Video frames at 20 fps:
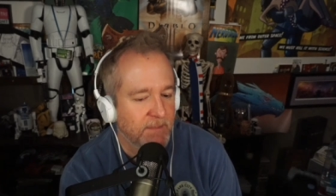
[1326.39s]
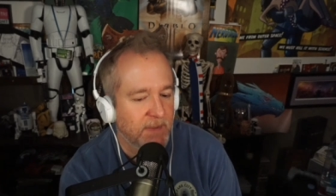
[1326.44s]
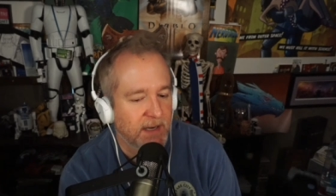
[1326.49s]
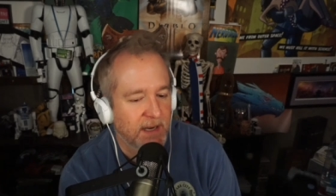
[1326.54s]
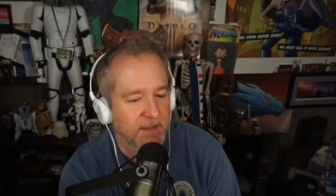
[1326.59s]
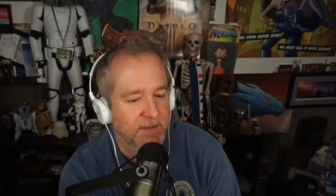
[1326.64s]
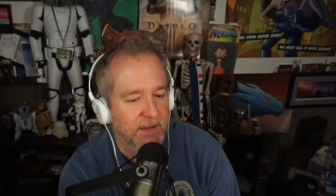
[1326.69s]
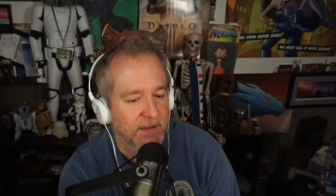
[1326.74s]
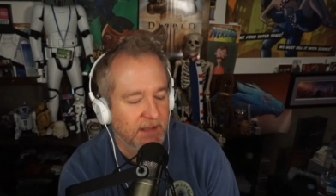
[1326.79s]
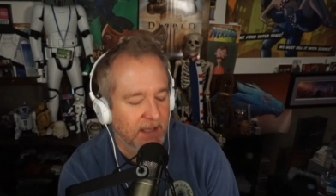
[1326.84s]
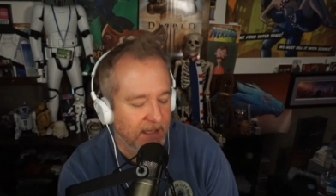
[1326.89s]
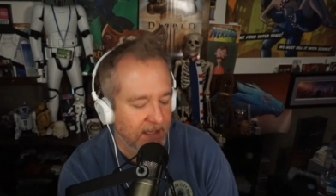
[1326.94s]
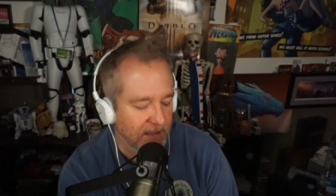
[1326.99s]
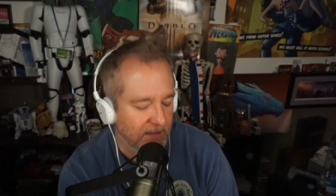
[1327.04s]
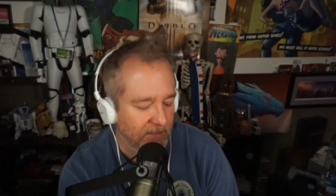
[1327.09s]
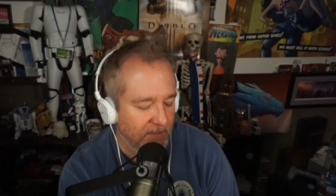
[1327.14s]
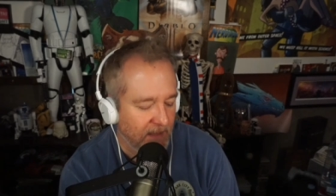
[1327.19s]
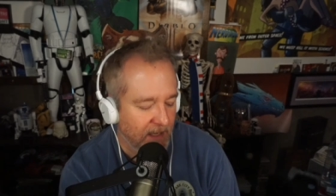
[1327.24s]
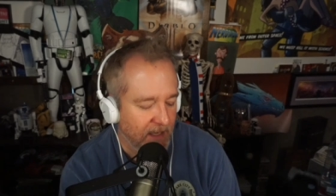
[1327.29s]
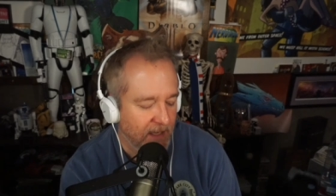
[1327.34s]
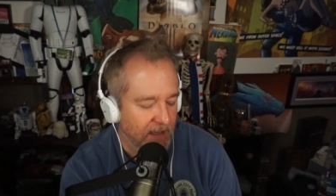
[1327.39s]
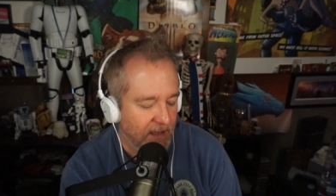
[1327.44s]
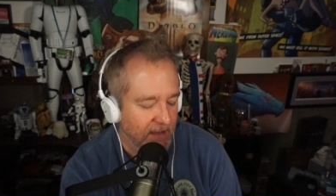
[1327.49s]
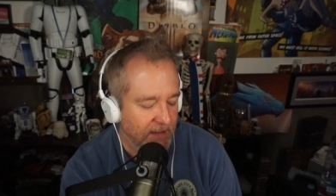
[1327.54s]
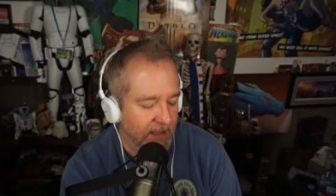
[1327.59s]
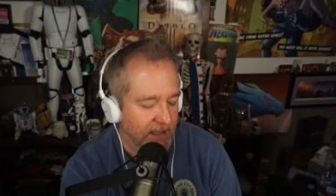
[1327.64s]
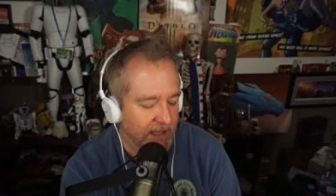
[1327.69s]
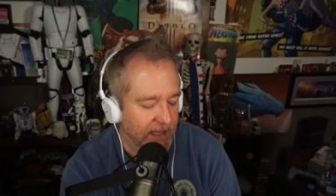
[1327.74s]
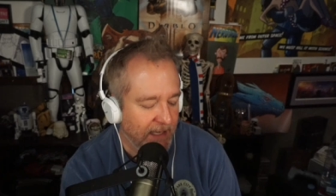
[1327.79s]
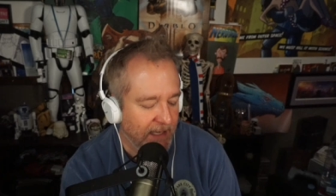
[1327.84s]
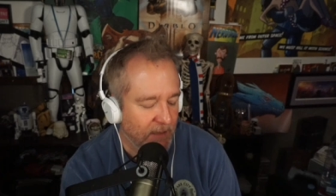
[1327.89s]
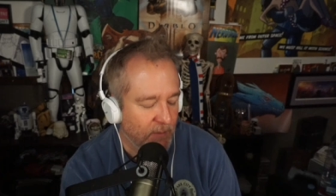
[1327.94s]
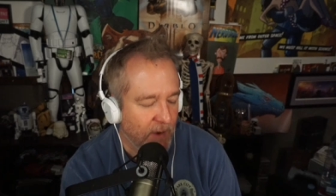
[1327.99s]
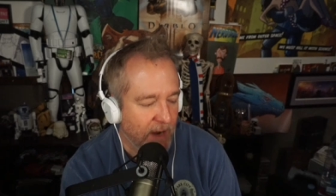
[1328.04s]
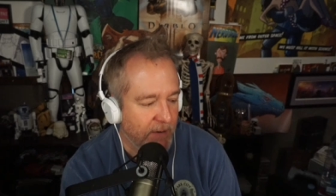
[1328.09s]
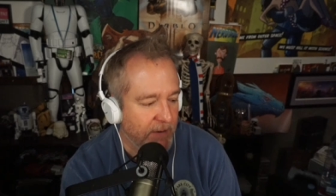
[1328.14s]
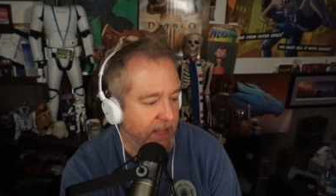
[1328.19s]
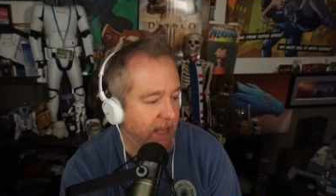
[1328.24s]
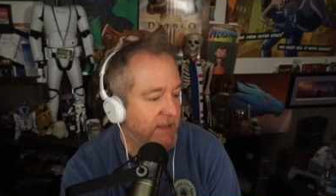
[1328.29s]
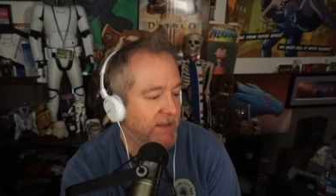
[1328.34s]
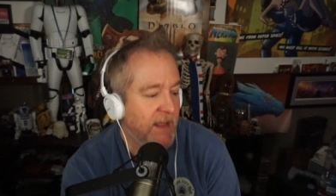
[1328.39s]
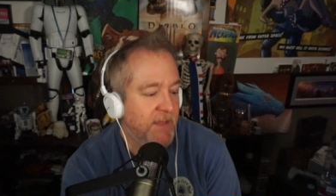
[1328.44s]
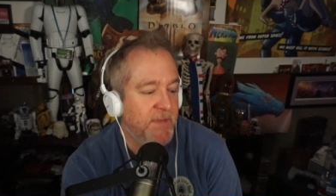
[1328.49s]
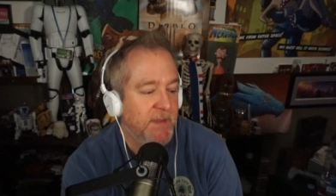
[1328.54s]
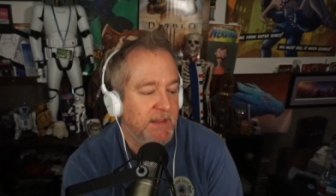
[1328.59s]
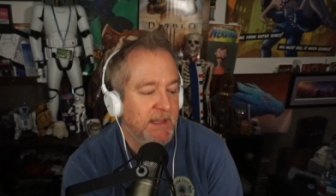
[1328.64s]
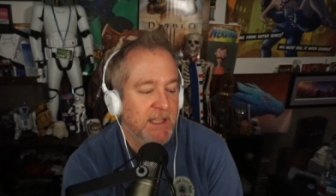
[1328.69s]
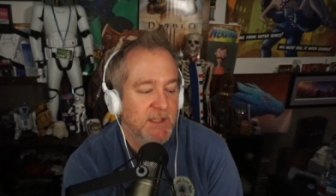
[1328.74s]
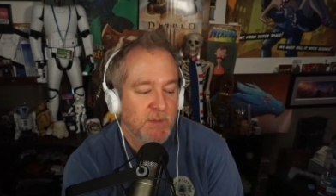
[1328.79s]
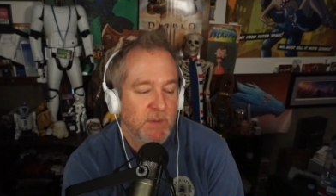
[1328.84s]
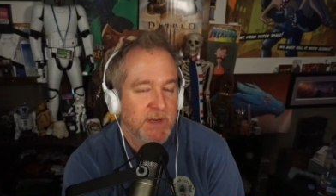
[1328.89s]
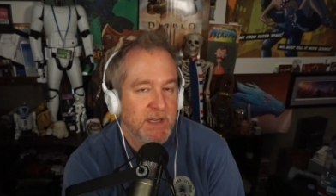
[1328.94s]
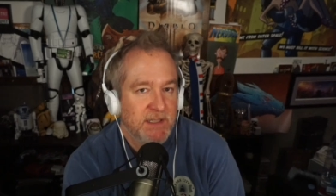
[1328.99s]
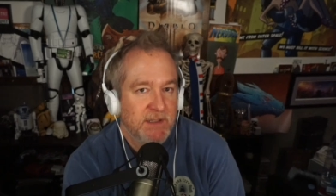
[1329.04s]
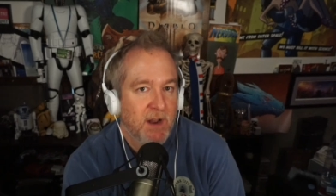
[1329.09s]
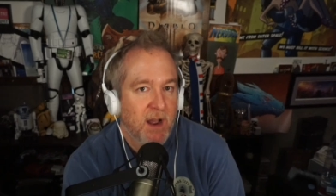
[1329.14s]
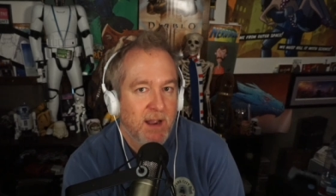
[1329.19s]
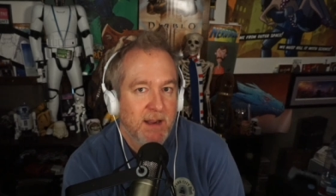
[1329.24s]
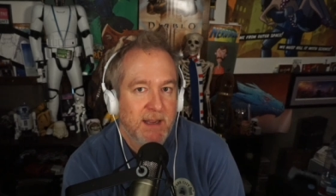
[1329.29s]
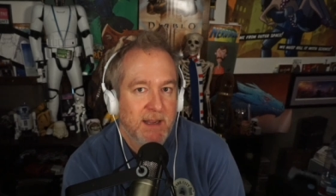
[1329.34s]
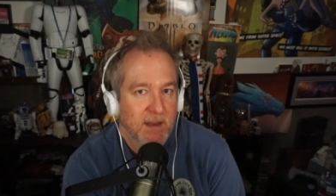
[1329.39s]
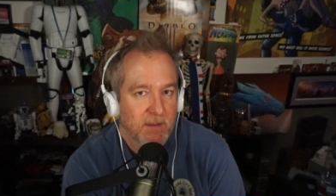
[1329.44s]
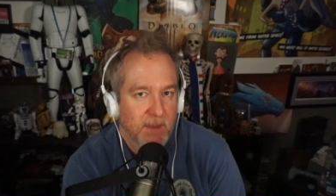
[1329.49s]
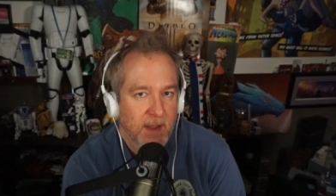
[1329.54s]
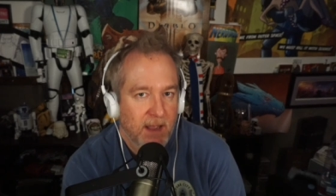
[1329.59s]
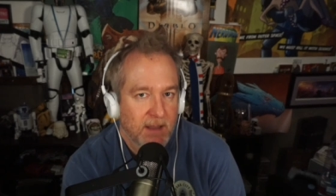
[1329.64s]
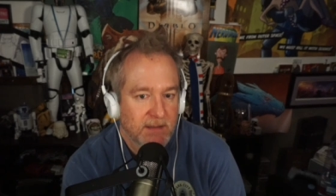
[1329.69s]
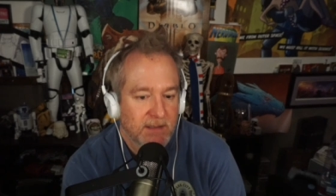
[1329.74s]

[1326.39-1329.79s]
But I think they could they could get away with that, and I think that's what he's talking about.